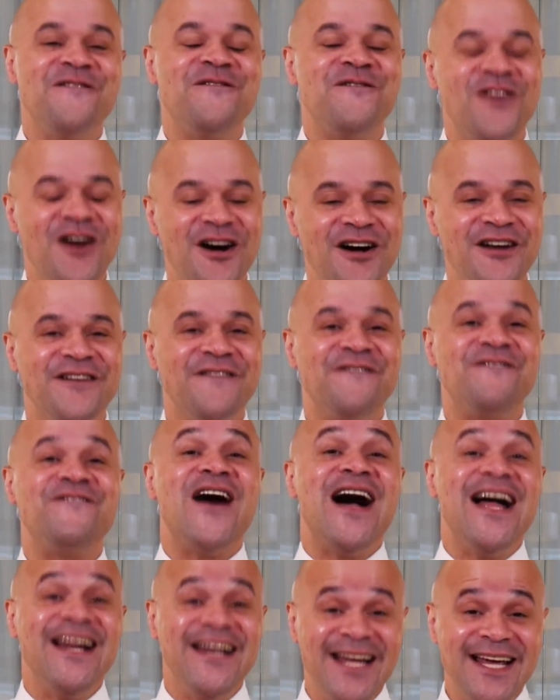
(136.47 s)
Fun.
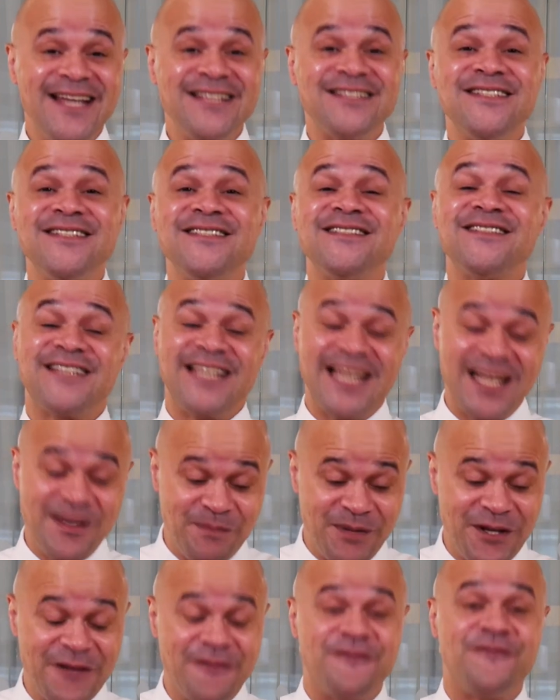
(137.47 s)
Finances can
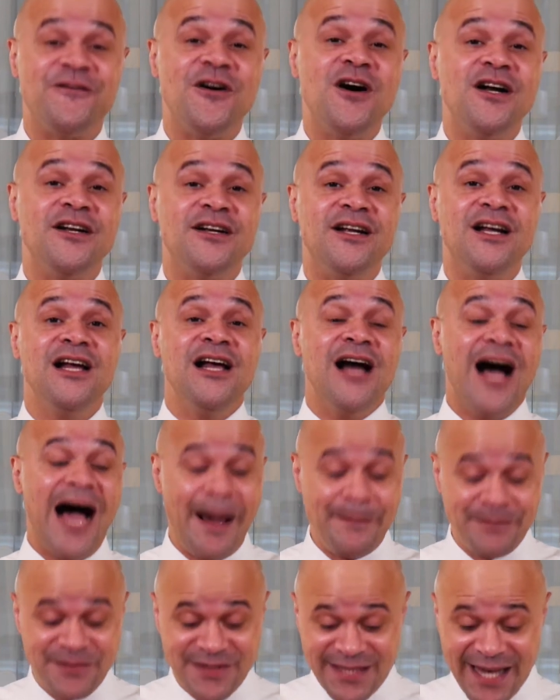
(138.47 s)
be fun.
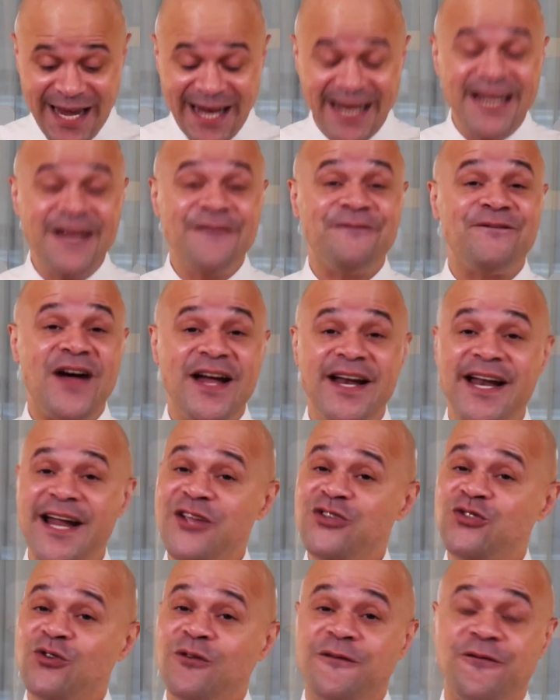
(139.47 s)
Obtaining
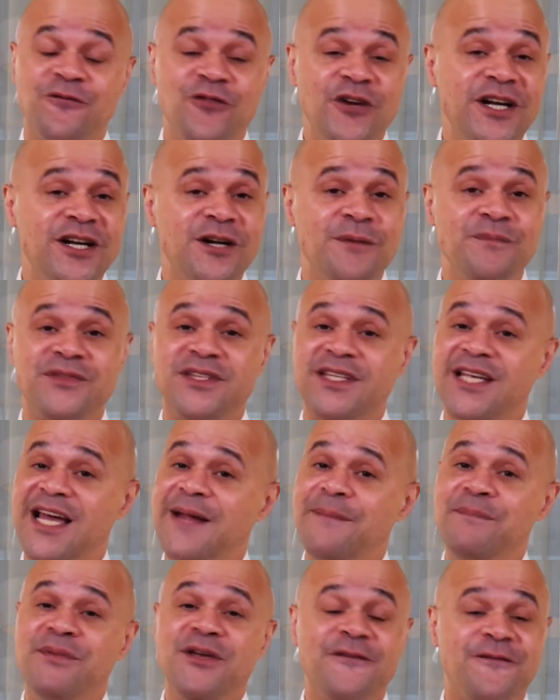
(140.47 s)
financial freedom
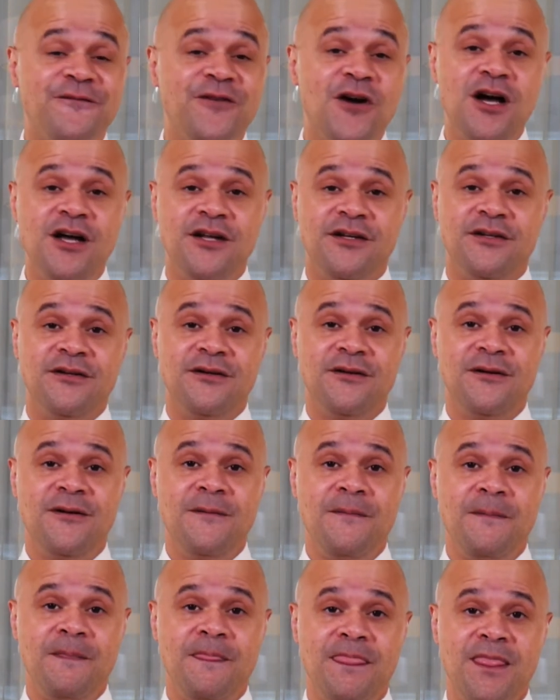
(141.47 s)
can be fun.
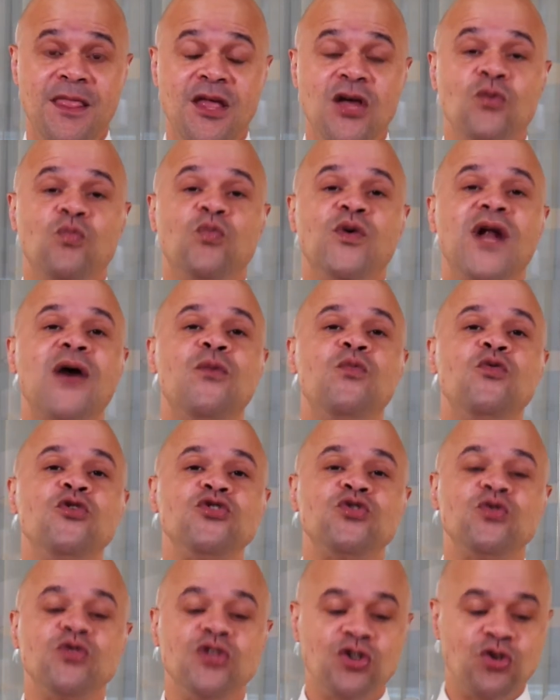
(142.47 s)
What I
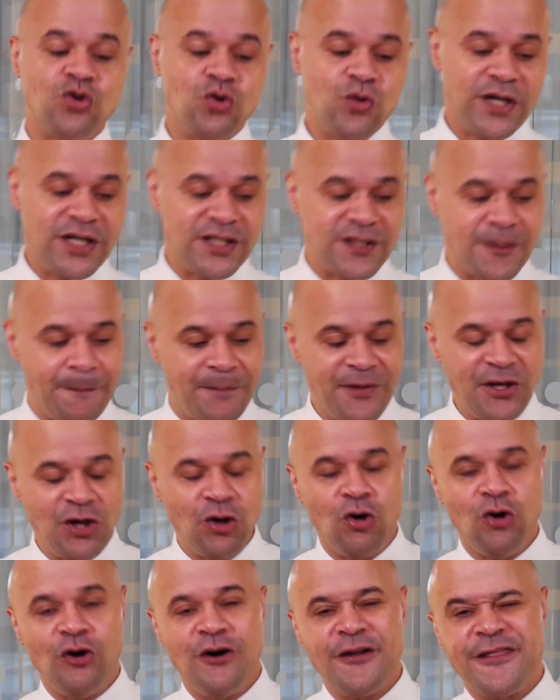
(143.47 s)
want you to do is
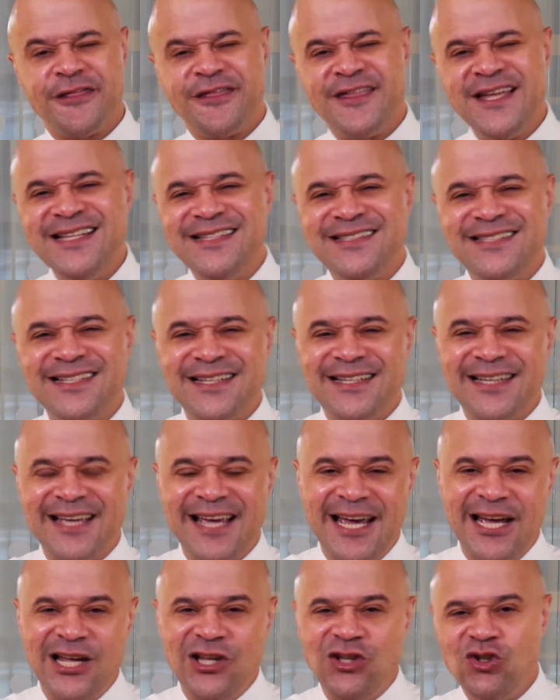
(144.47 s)
be authentic
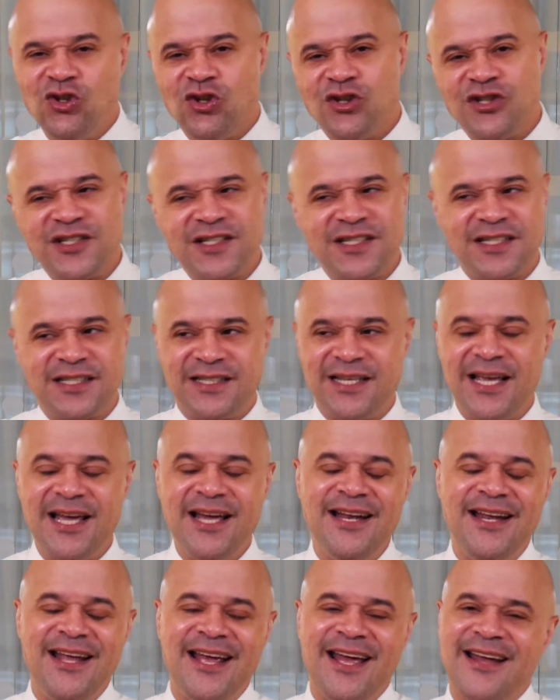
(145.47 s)
in your
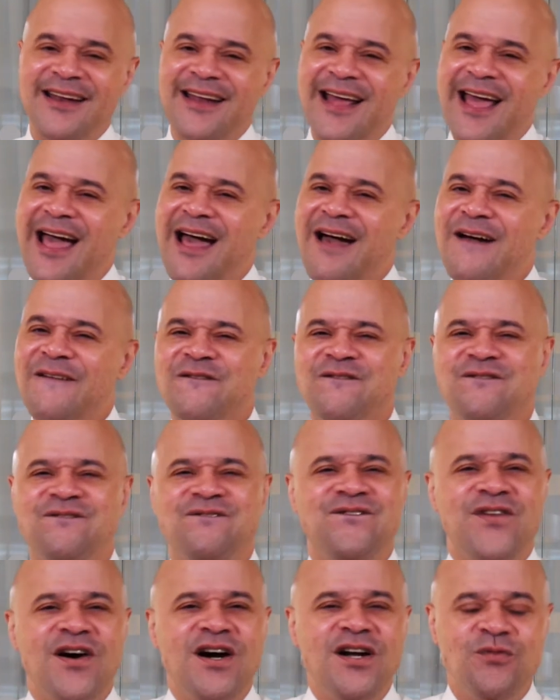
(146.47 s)
skin and have
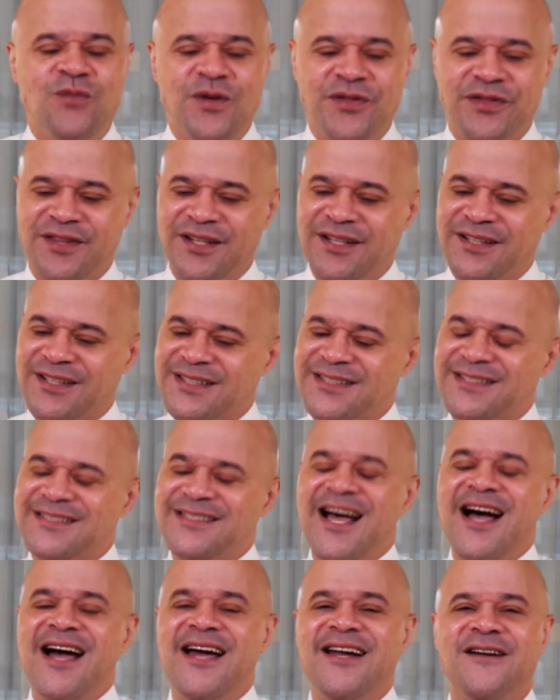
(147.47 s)
fun with the
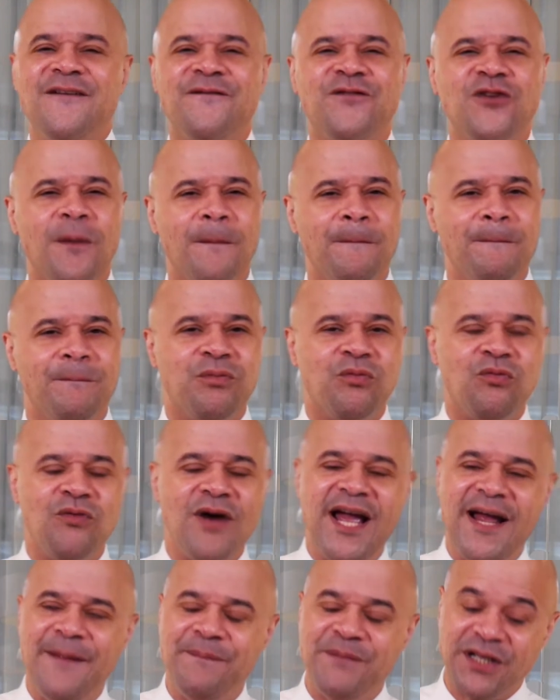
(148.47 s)
design of your
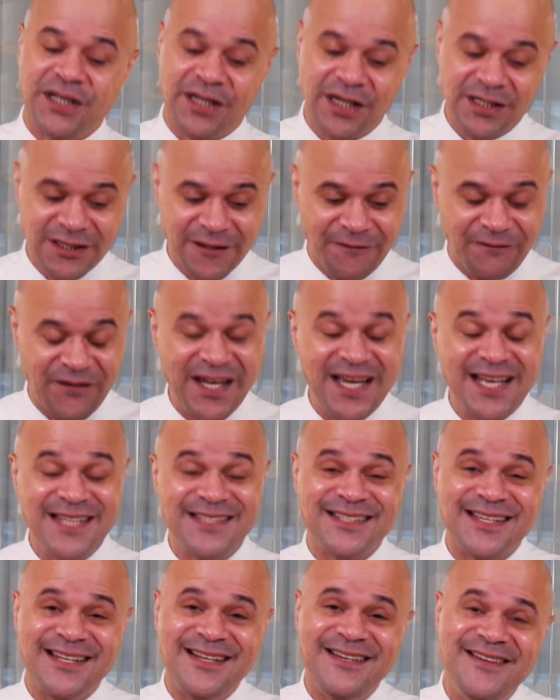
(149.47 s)
brand, because if
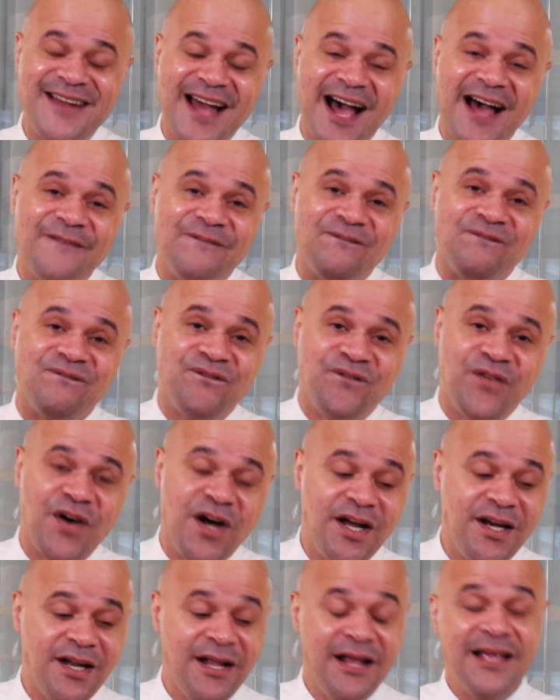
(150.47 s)
it's not
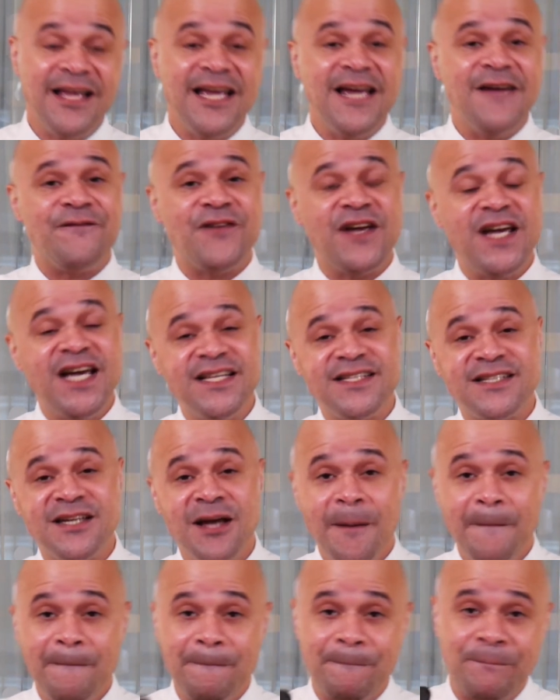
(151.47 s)
fun, if it's
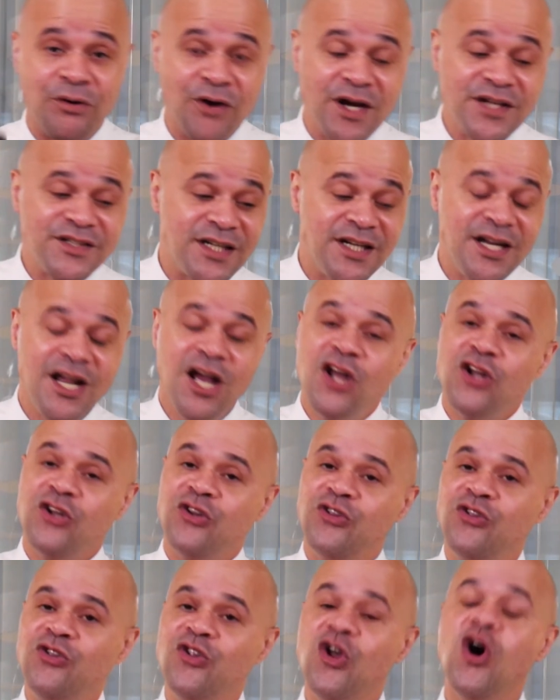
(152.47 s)
prison,
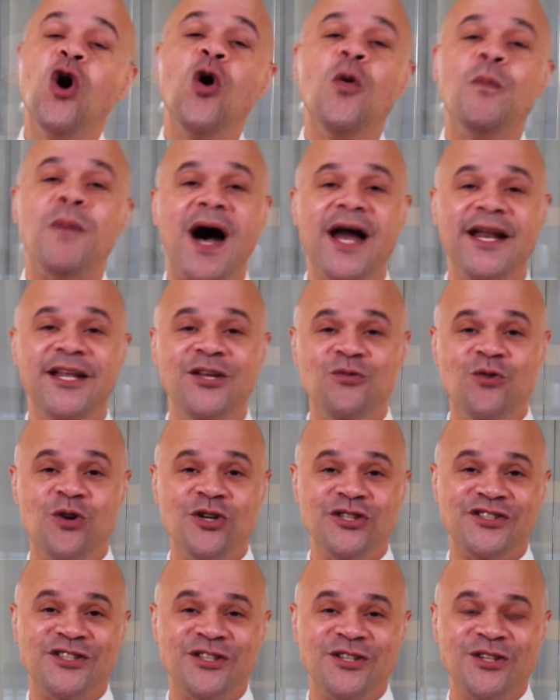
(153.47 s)
nobody
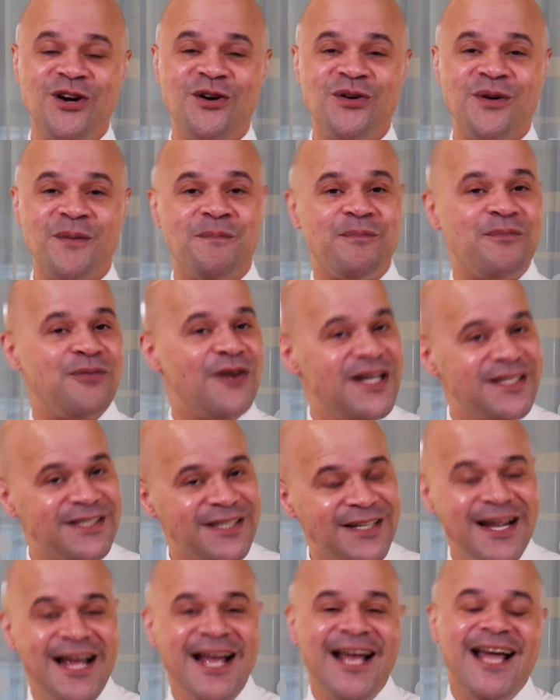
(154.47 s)
wants to go to
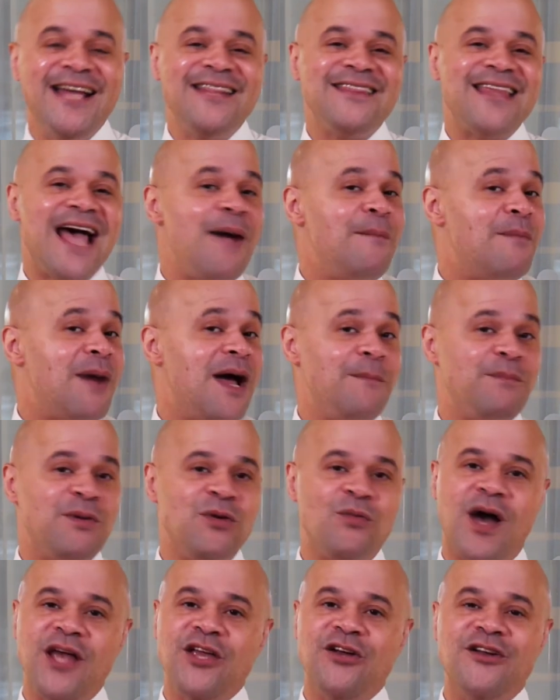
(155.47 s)
prison, and that might be
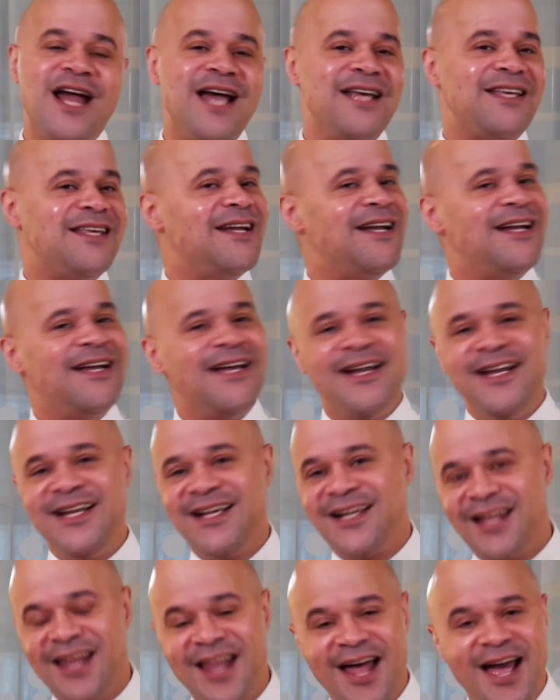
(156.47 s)
why you're not getting any
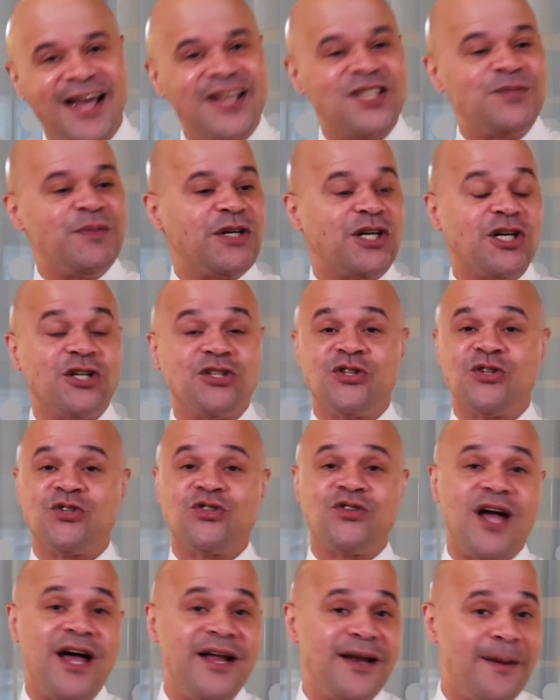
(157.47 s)
clients, because you're
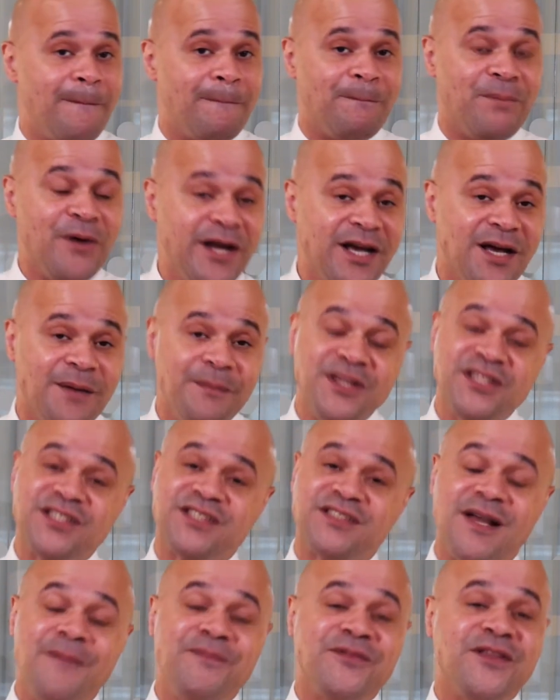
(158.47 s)
trying to bring them in
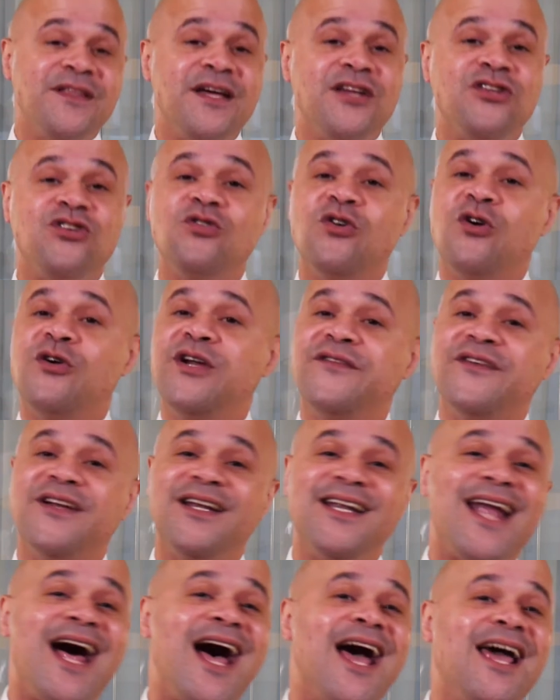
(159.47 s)
something that you don't
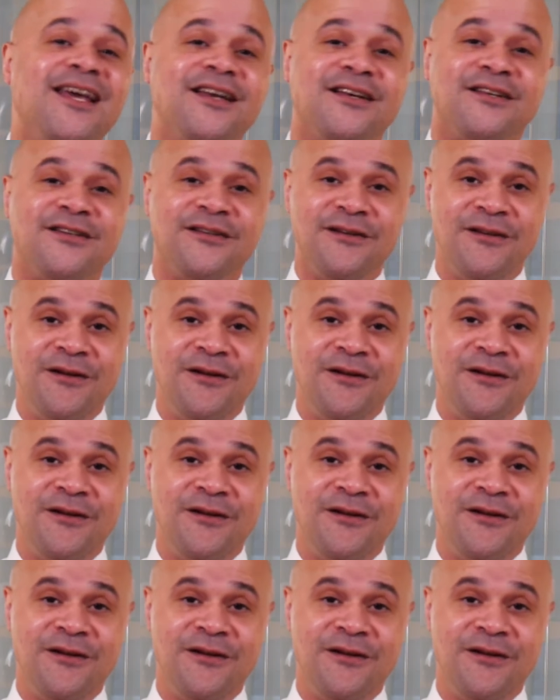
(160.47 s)
even like,